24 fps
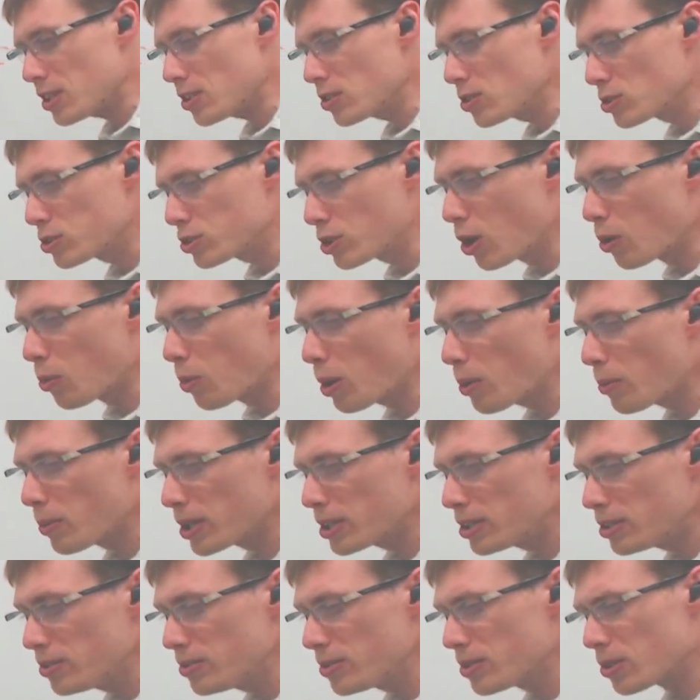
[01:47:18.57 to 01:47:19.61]
So what we
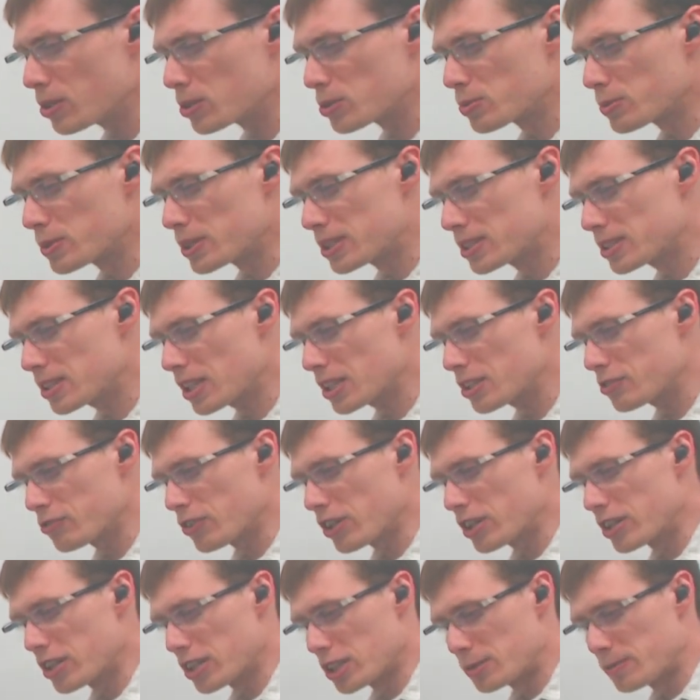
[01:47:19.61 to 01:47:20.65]
do, though, is we decide to
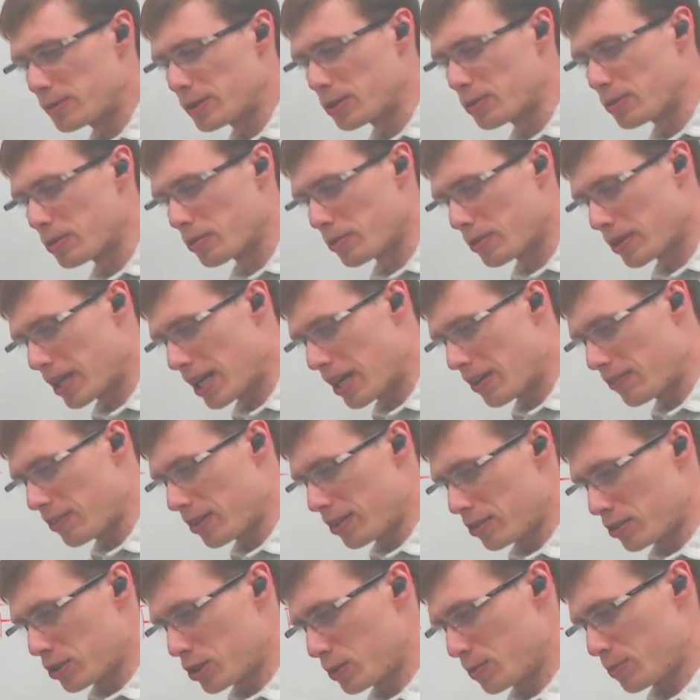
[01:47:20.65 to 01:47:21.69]
run an experiment where we have a
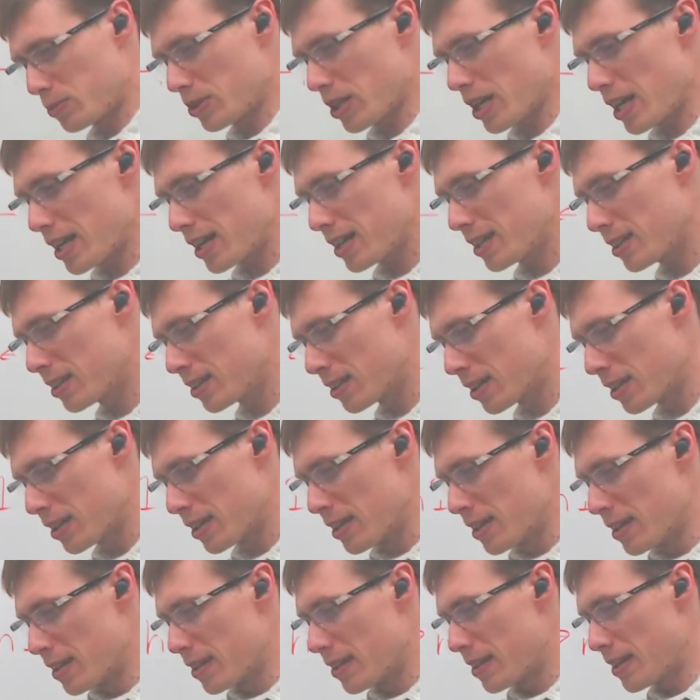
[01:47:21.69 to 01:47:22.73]
little spray
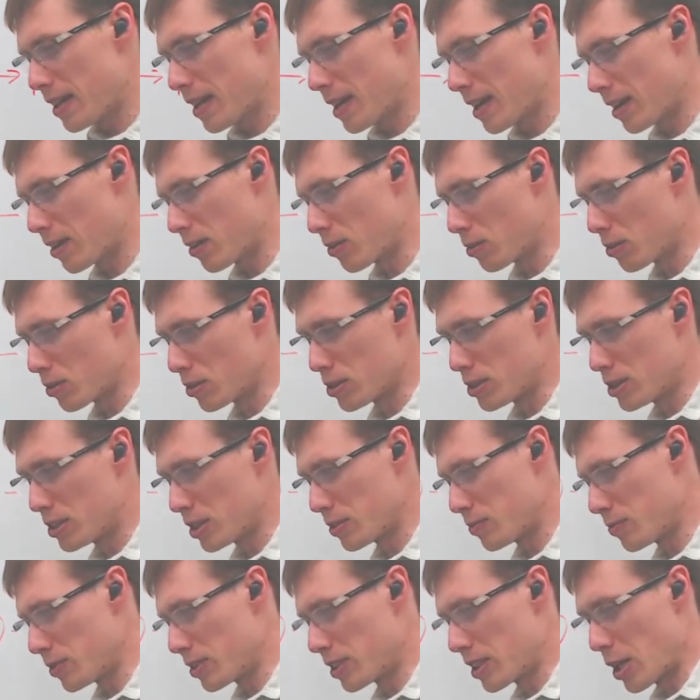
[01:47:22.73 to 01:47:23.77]
or a
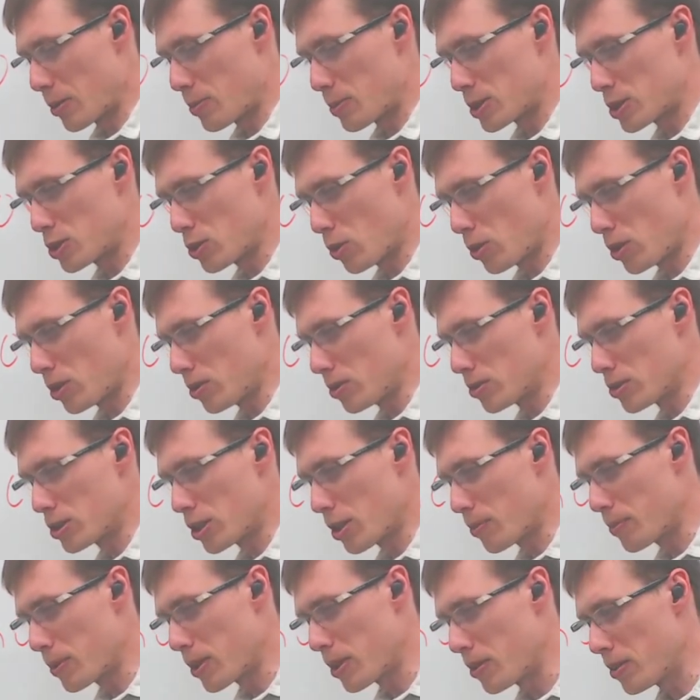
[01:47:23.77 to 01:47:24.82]
different type of soil or
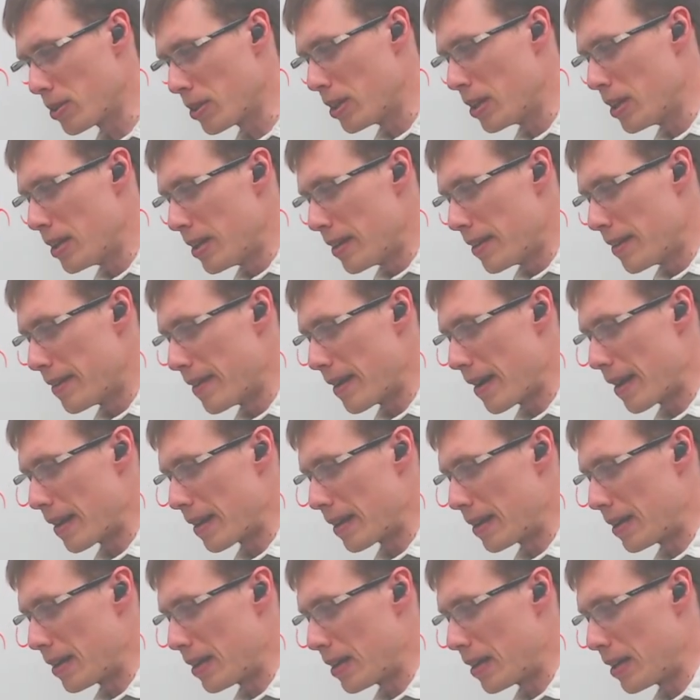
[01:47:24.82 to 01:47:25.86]
something that
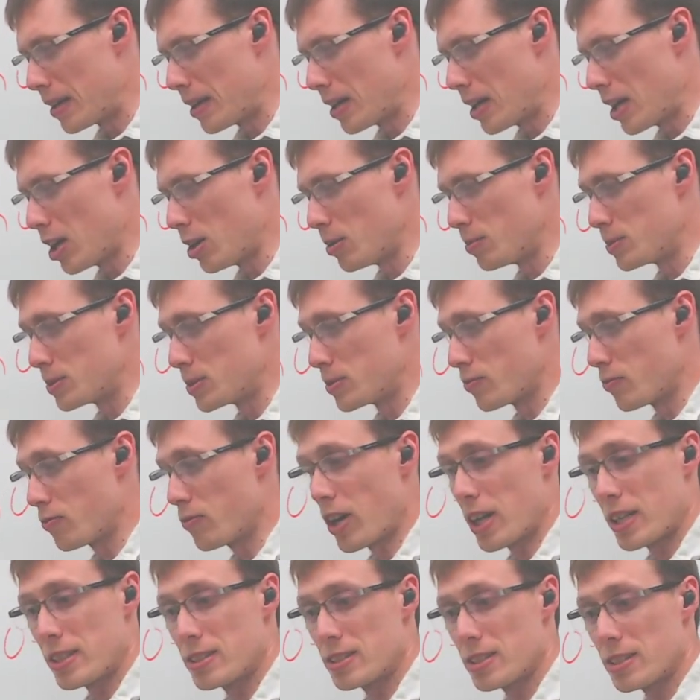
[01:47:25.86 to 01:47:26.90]
helps
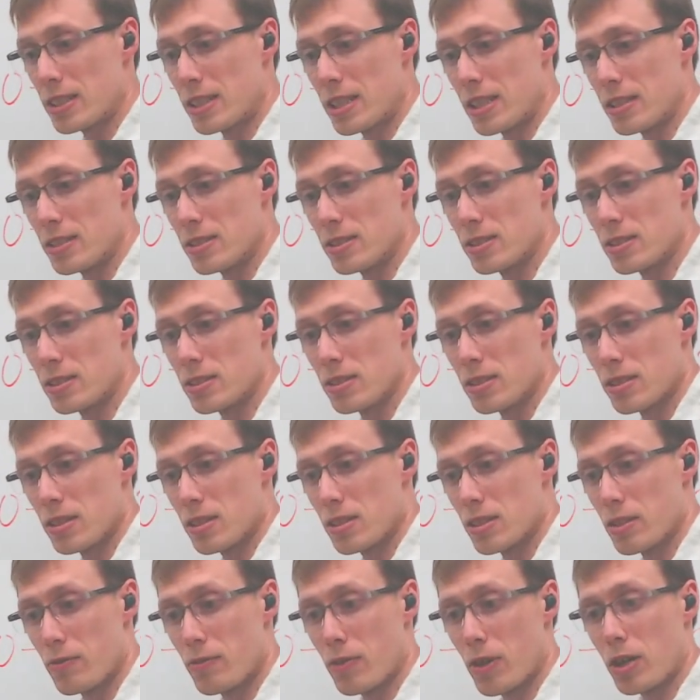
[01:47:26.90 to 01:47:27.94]
fights against
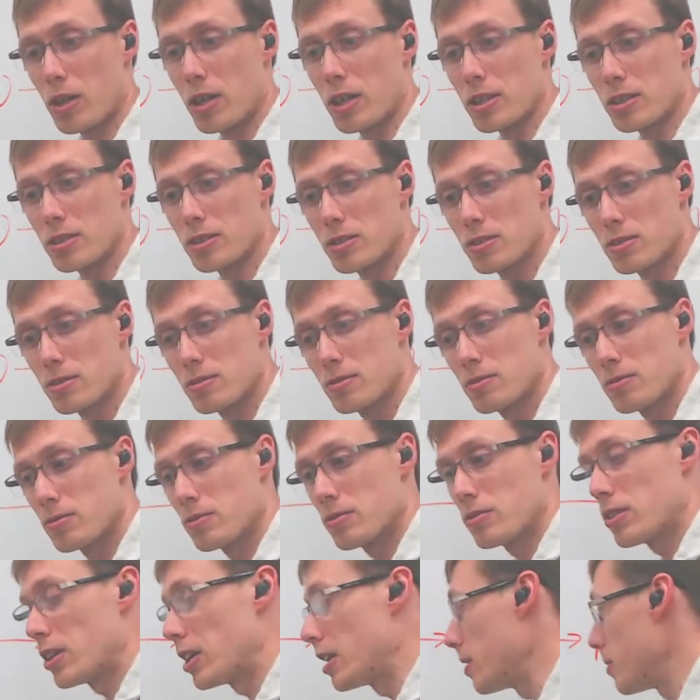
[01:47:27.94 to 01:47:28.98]
the fungus,
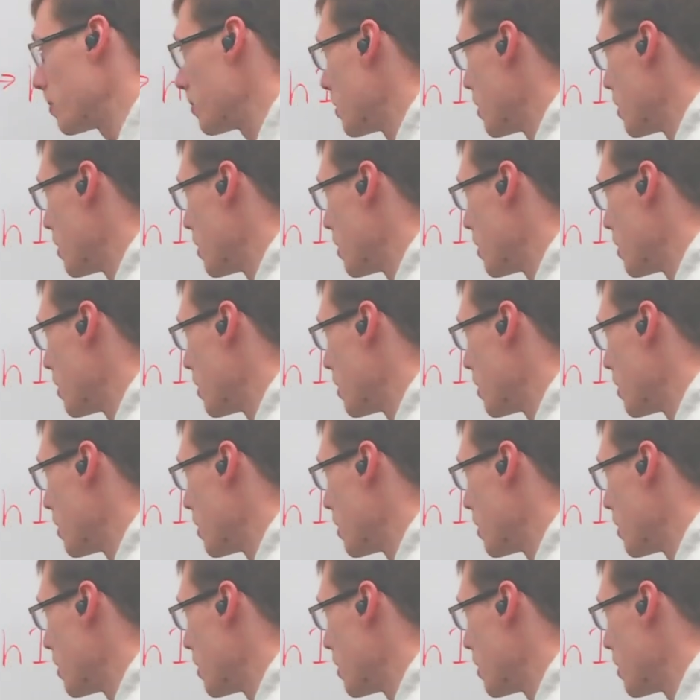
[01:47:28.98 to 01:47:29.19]
right?